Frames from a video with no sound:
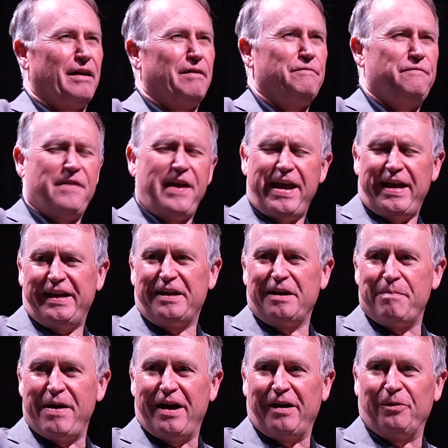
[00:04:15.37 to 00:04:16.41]
vague
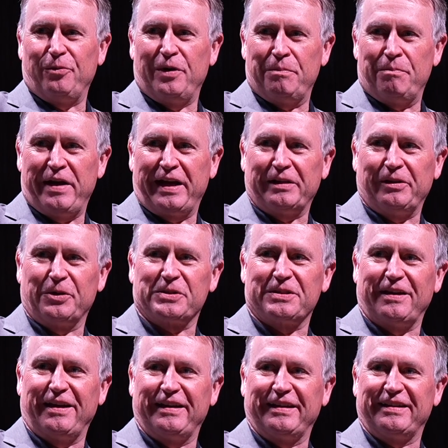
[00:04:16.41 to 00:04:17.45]
about what Mike looks
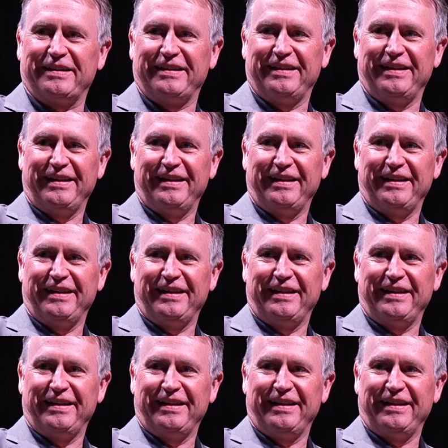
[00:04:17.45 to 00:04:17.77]
like